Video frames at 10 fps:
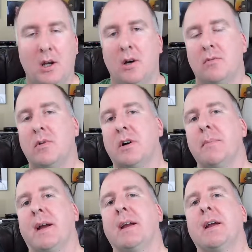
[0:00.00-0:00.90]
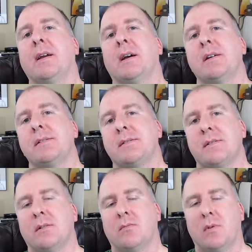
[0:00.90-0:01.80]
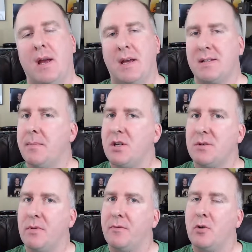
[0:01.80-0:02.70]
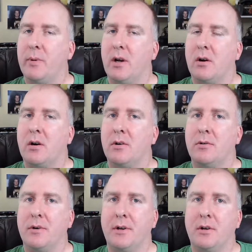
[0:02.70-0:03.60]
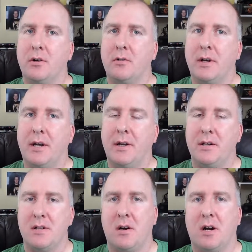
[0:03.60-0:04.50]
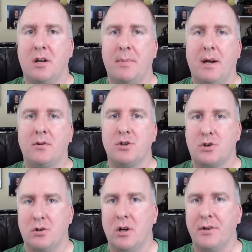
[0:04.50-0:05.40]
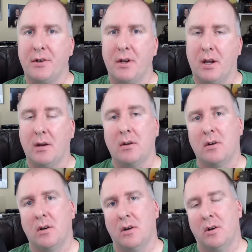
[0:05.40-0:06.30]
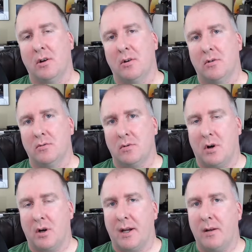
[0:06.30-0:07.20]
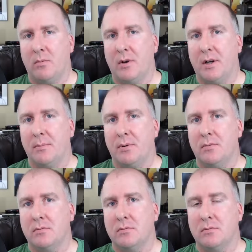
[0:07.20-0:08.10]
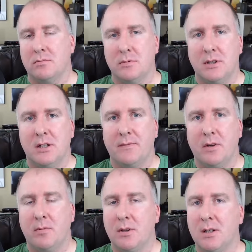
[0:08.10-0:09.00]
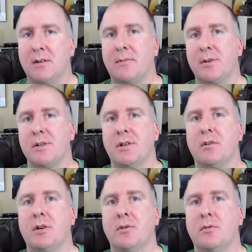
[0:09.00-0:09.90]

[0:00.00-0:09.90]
Welcome back again, guys. As I mentioned before, we are going to go ahead and talk about Tron today. Arcade1up, we love you. We love what you're doing.